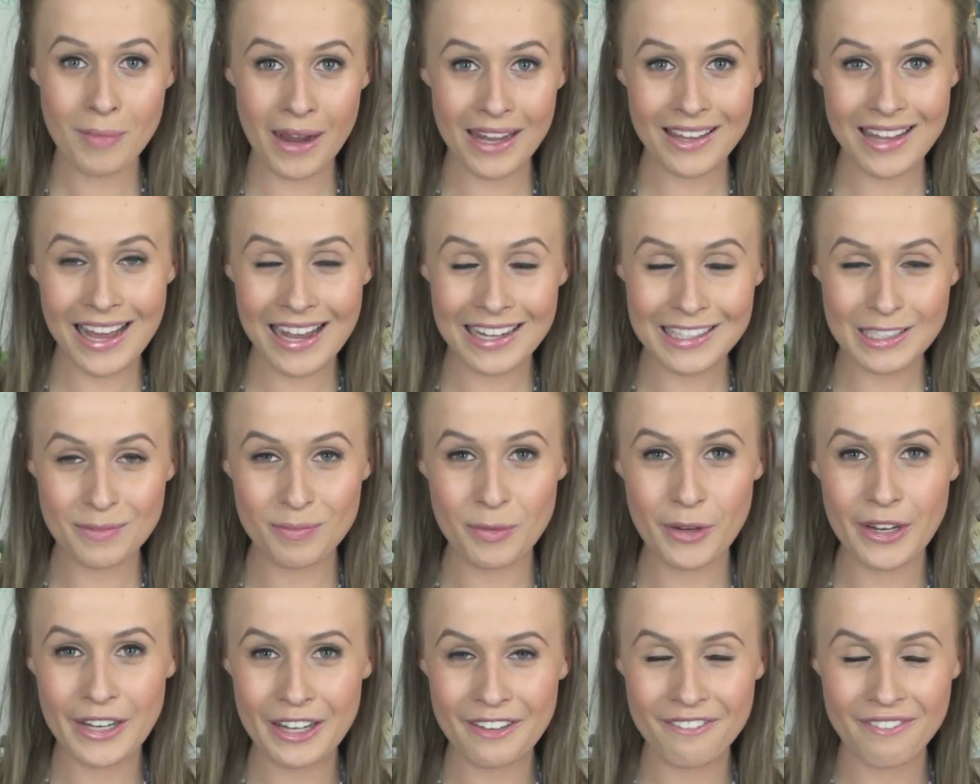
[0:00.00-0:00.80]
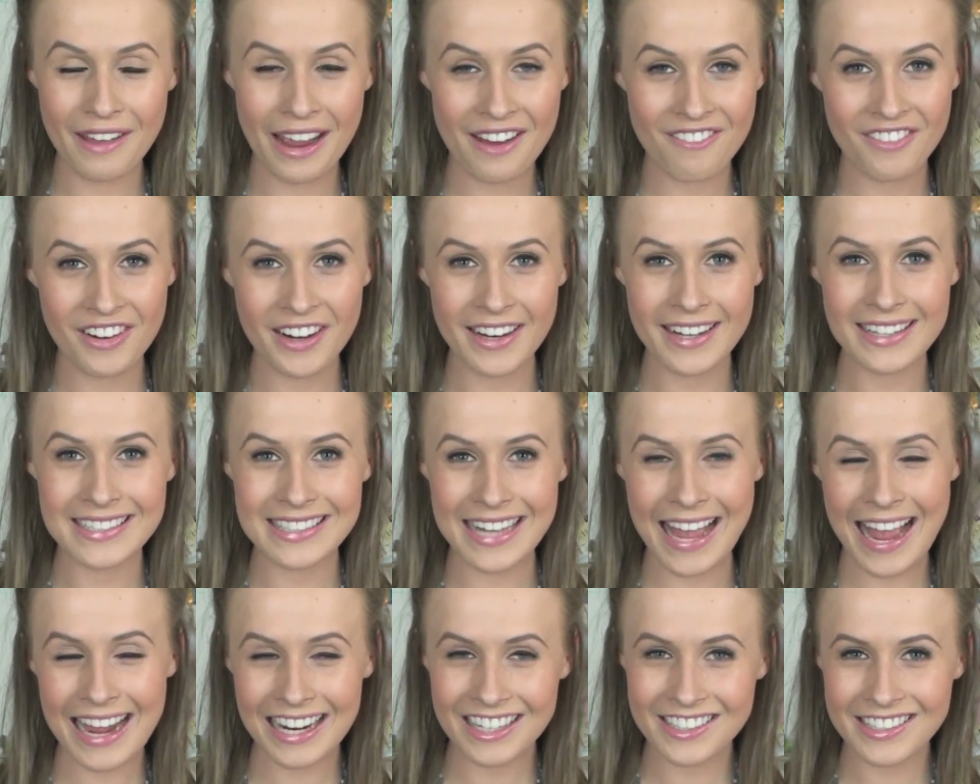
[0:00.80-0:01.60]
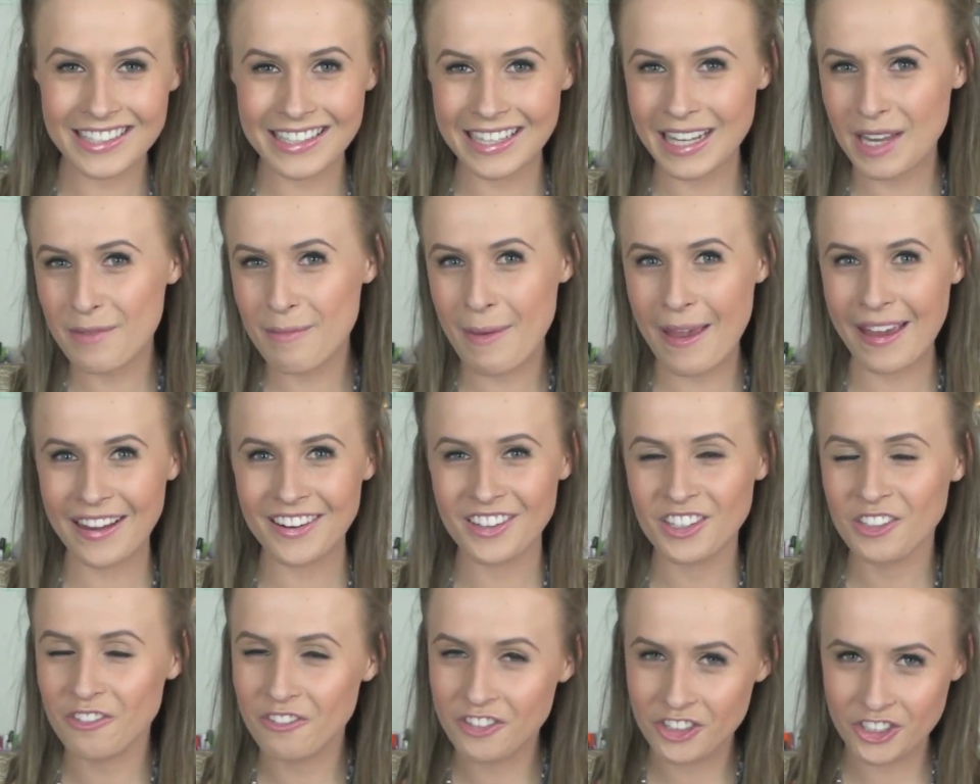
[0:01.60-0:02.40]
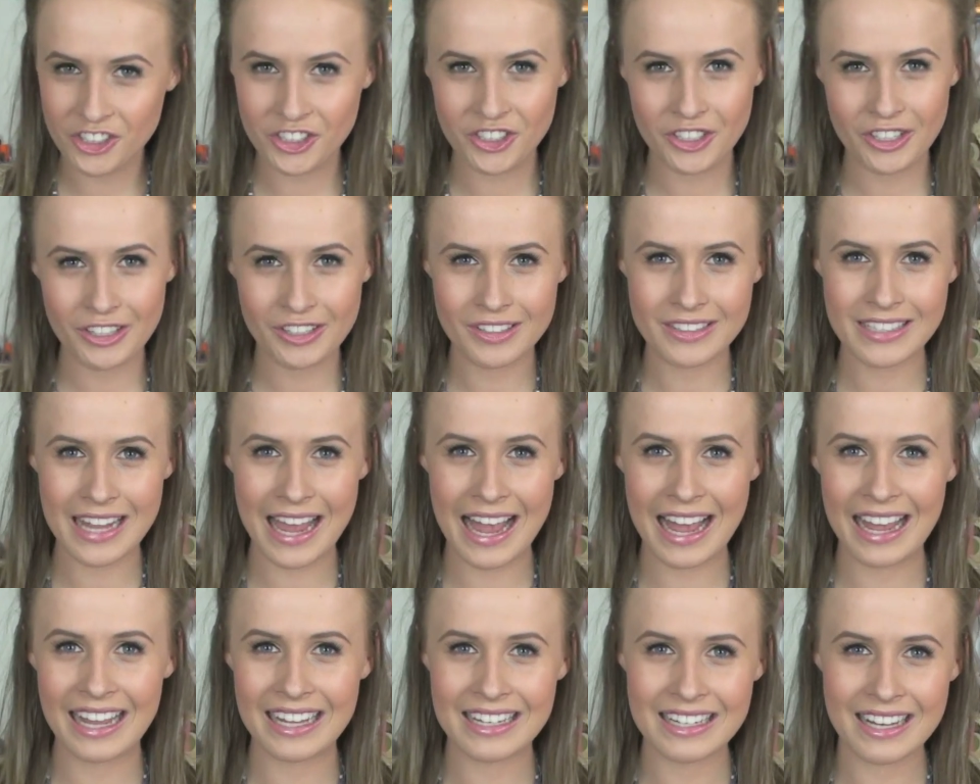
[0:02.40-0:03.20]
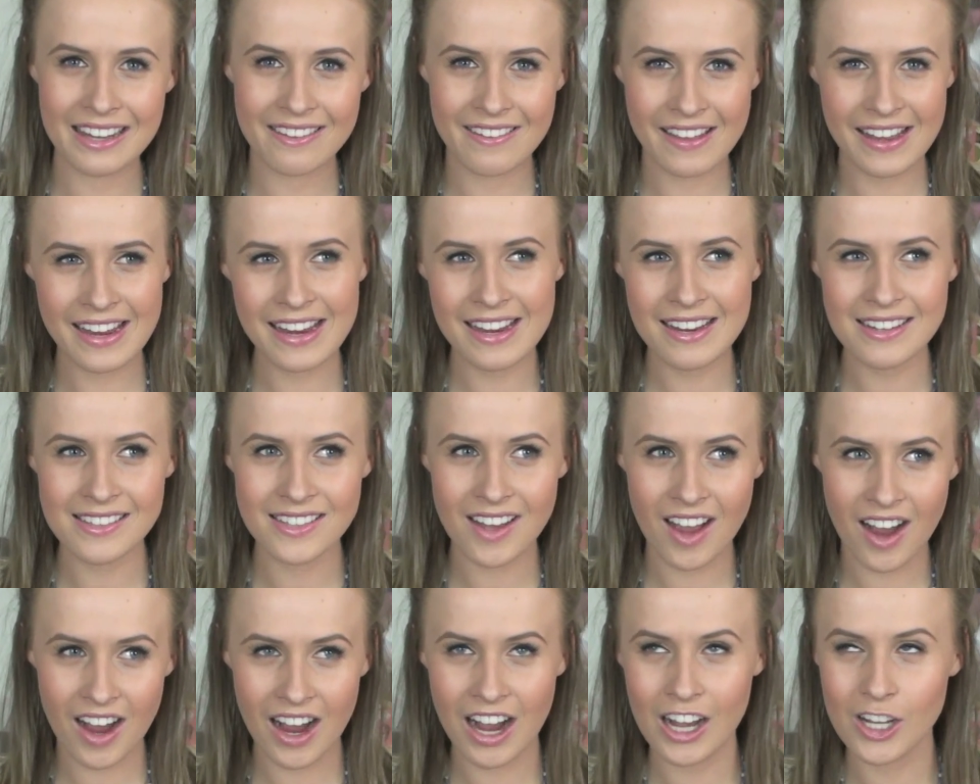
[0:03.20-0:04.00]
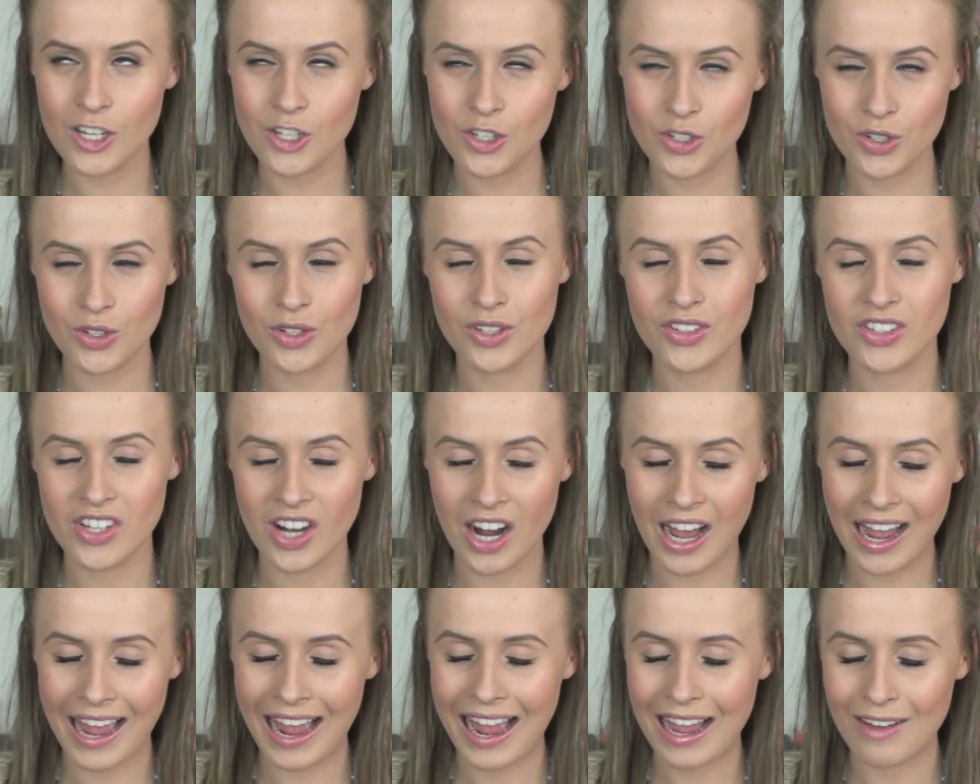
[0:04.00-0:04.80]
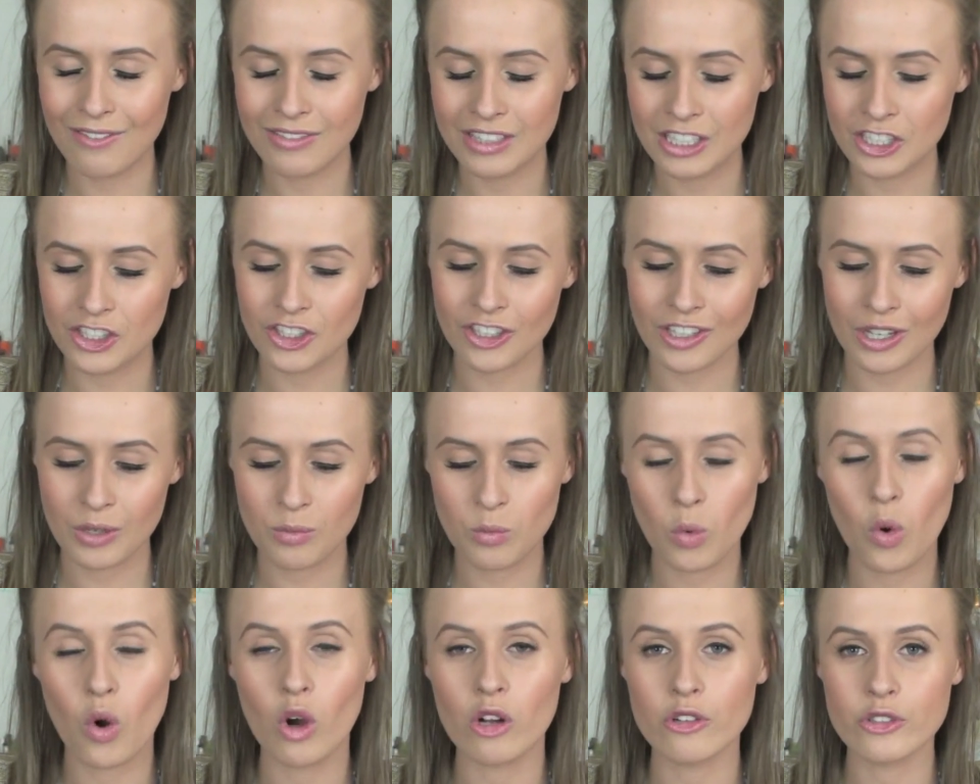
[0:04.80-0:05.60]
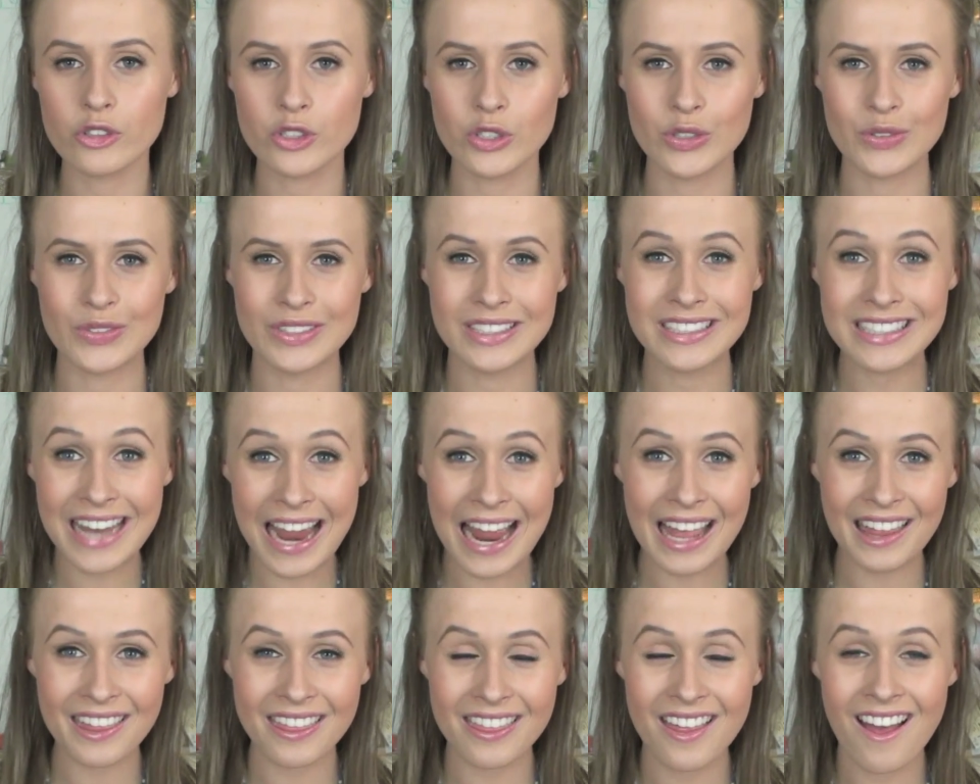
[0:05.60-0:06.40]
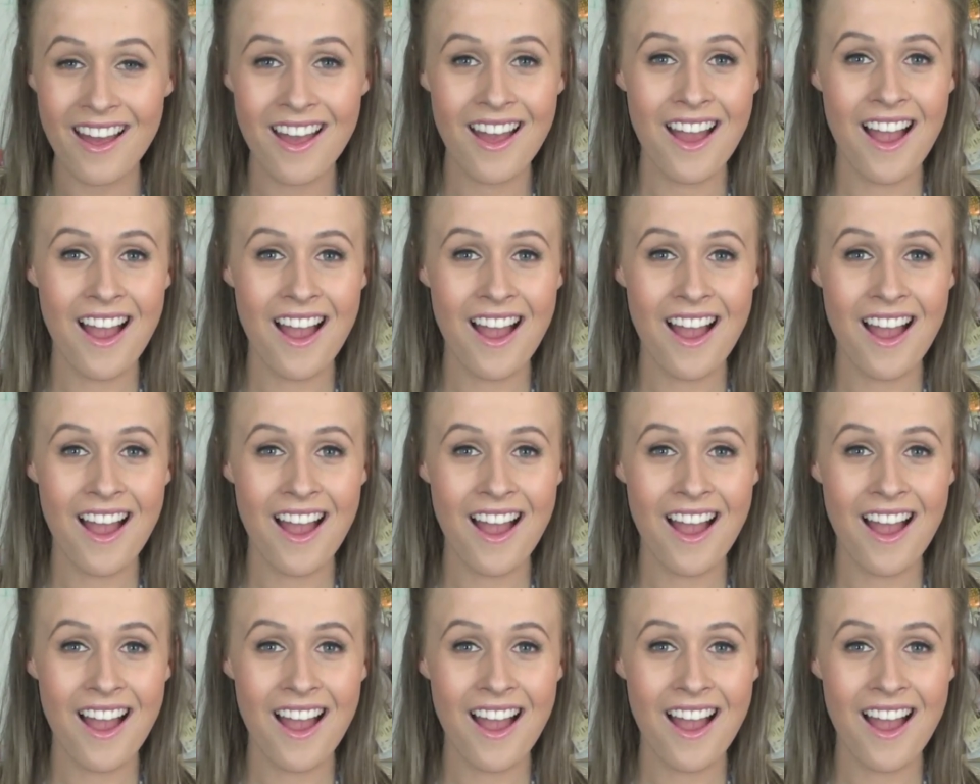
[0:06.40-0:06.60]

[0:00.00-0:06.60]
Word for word: My last beauty favourite is actually a pair of shoes and these are shoes that I have literally worn to death.